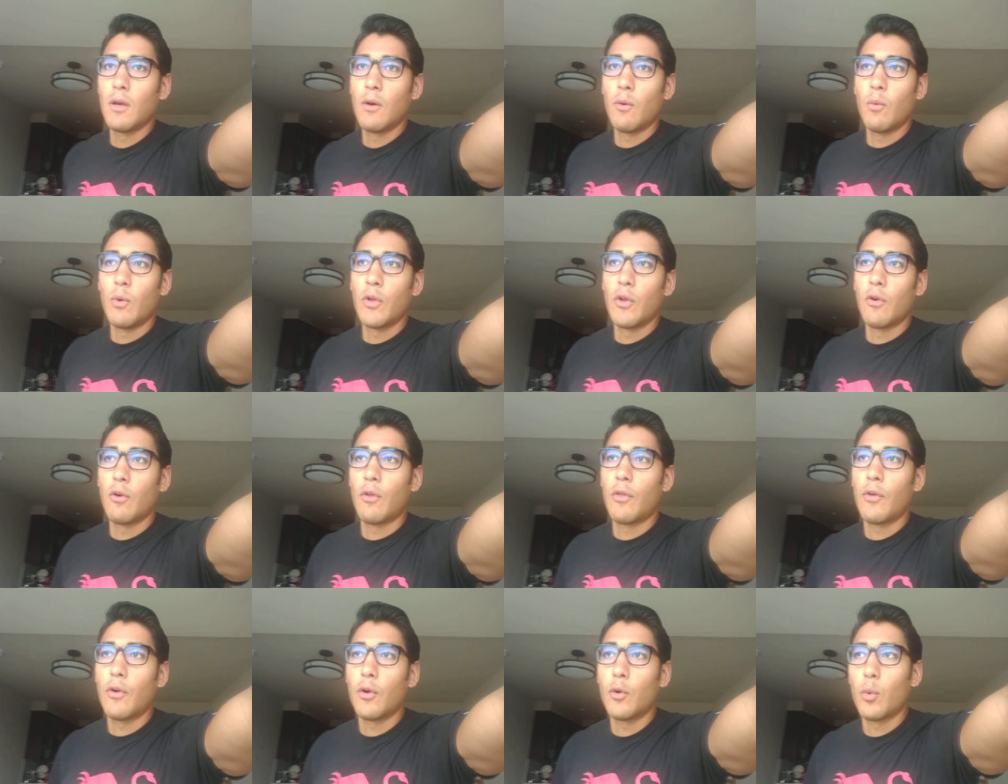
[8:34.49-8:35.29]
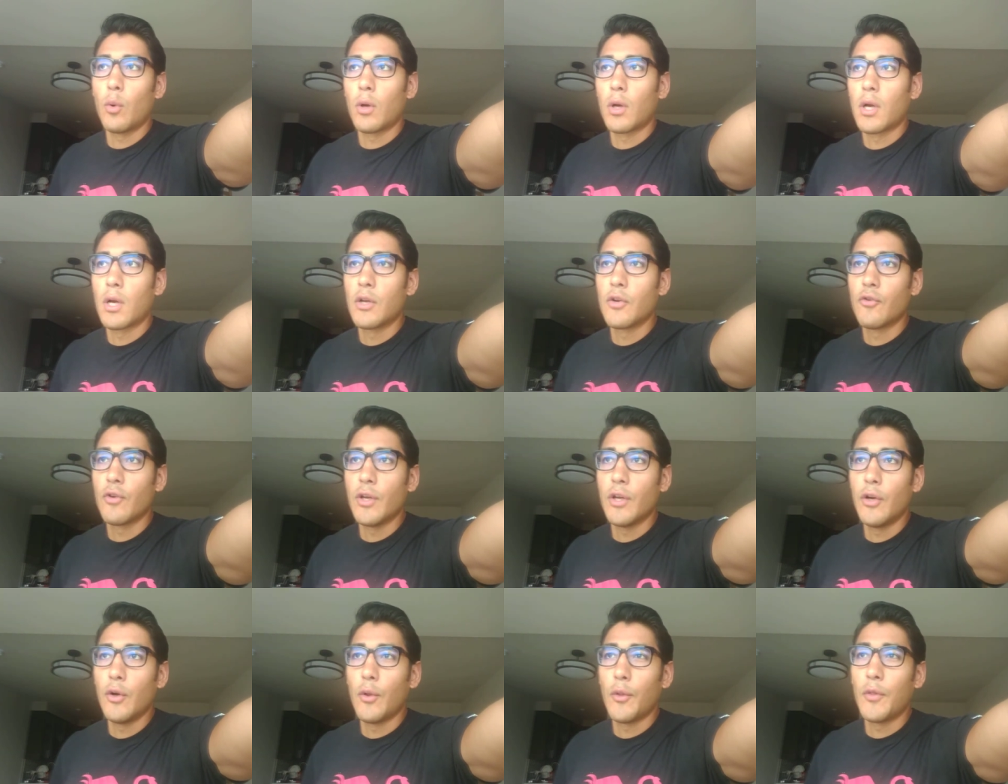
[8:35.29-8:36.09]
When you're in a third world country,
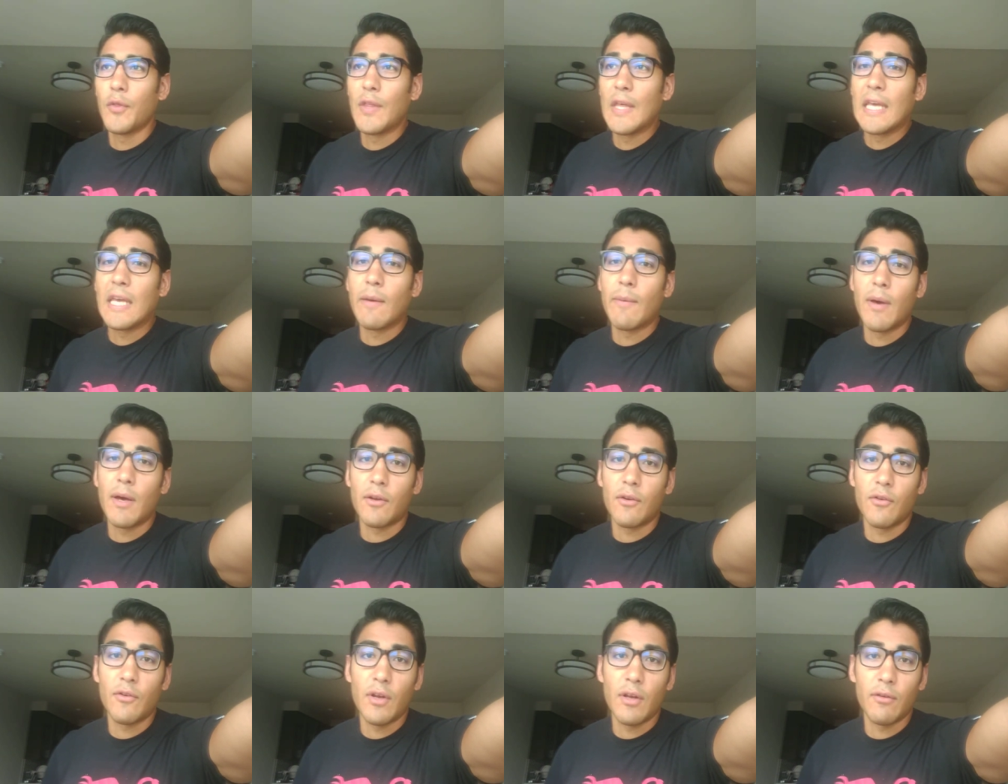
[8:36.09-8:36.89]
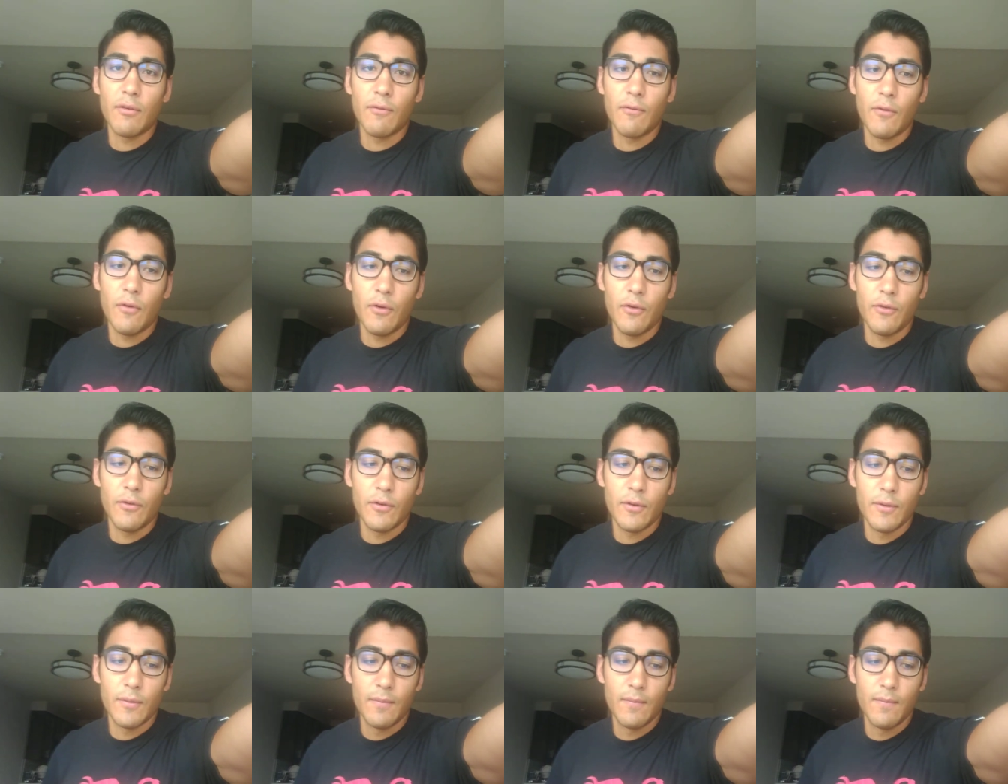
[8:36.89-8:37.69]
you don't think about exercising first.
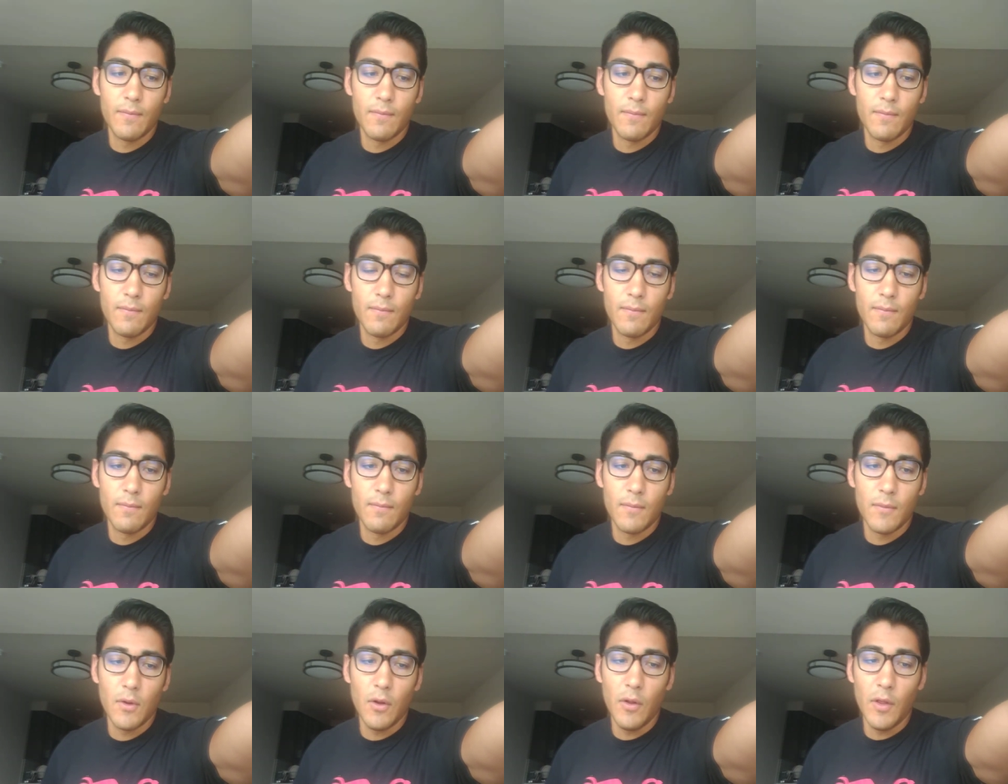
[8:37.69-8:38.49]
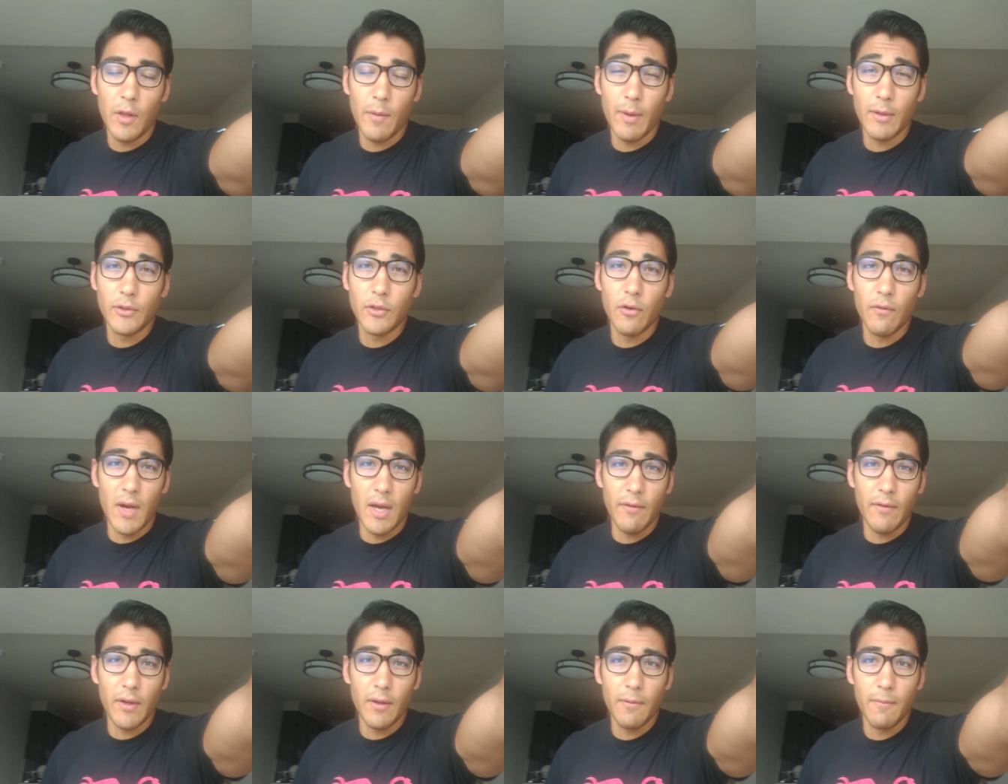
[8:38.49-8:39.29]
You think about
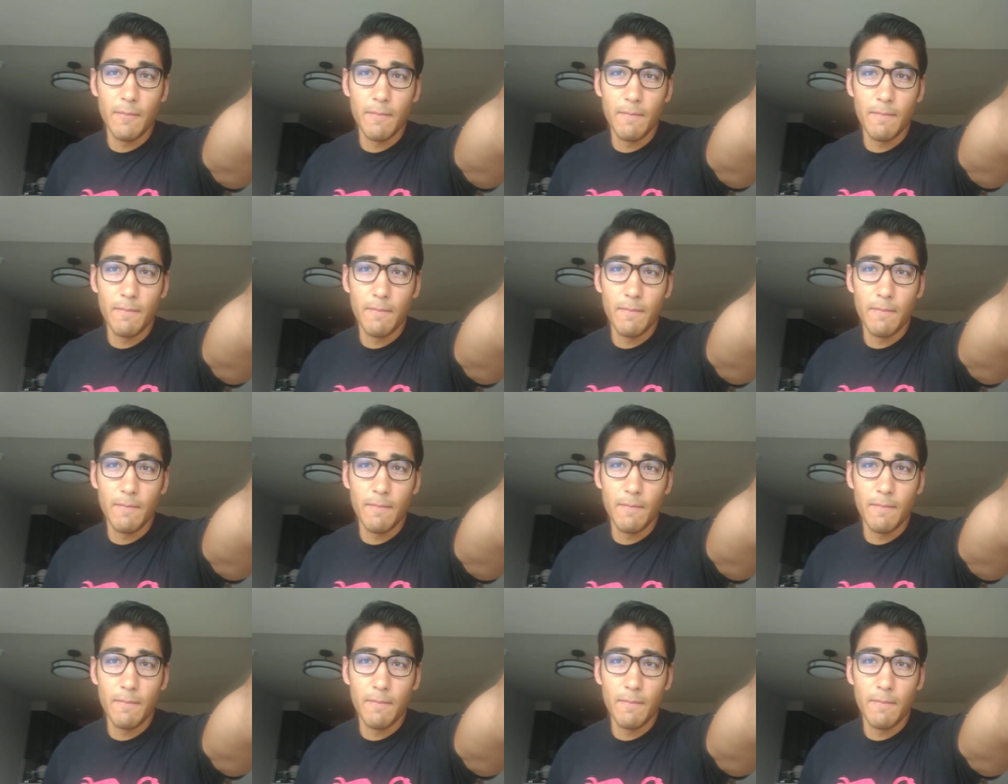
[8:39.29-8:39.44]
surviving.